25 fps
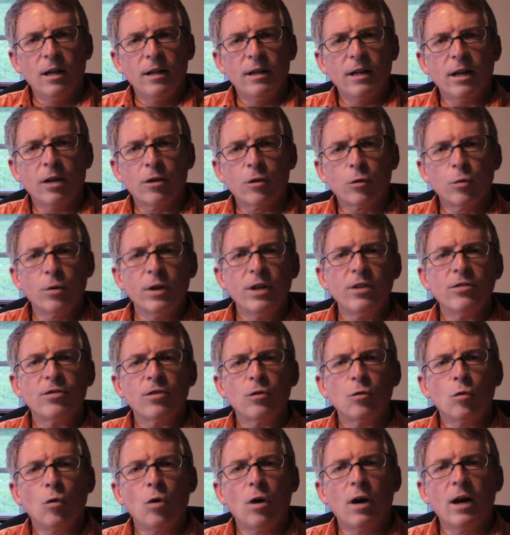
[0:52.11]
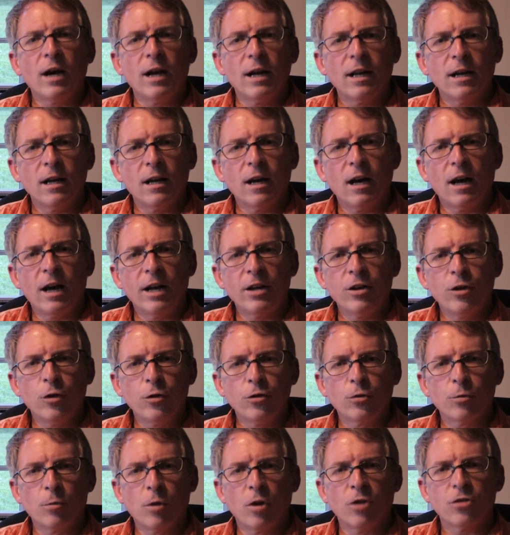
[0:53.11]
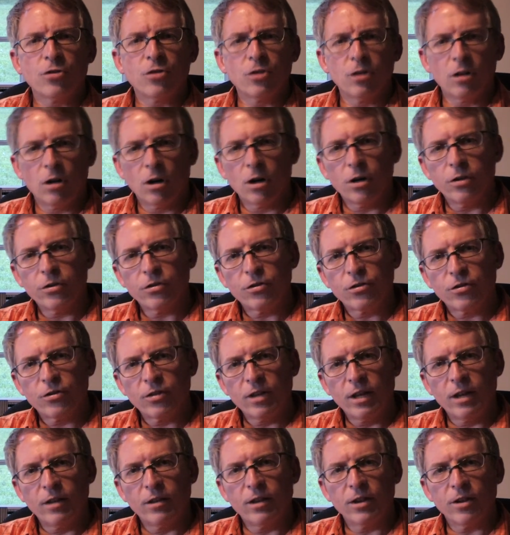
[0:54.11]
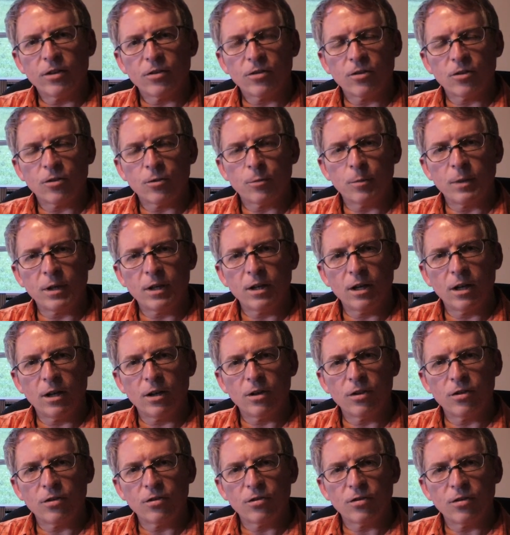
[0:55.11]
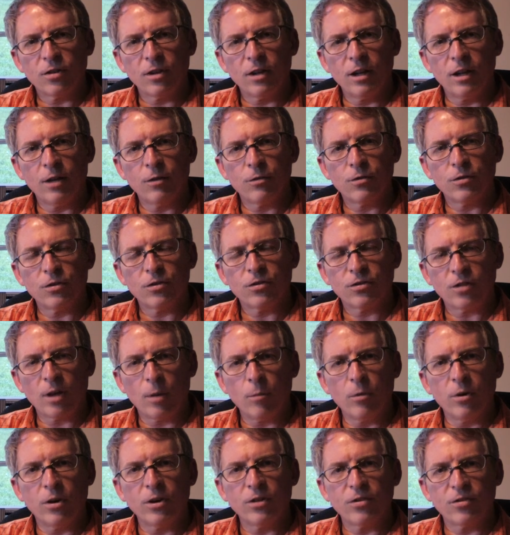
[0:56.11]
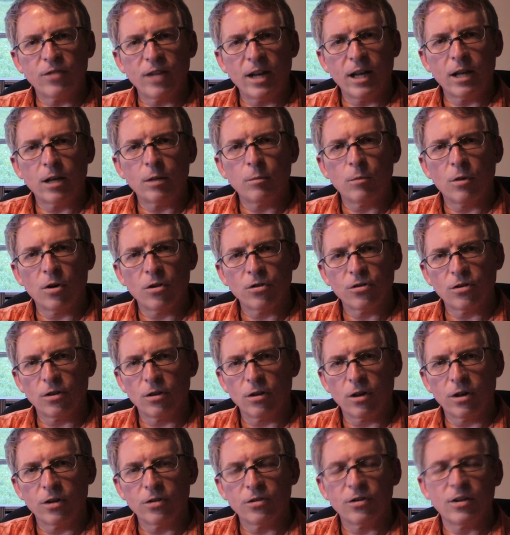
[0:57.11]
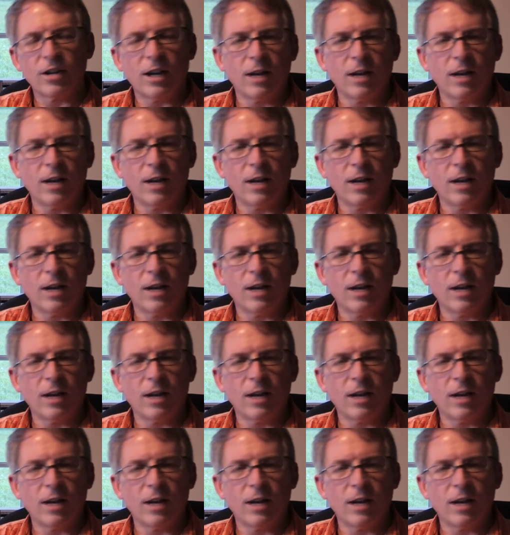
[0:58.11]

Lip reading: Now, the reason why I use martial arts in this is because if someone has taken martial arts,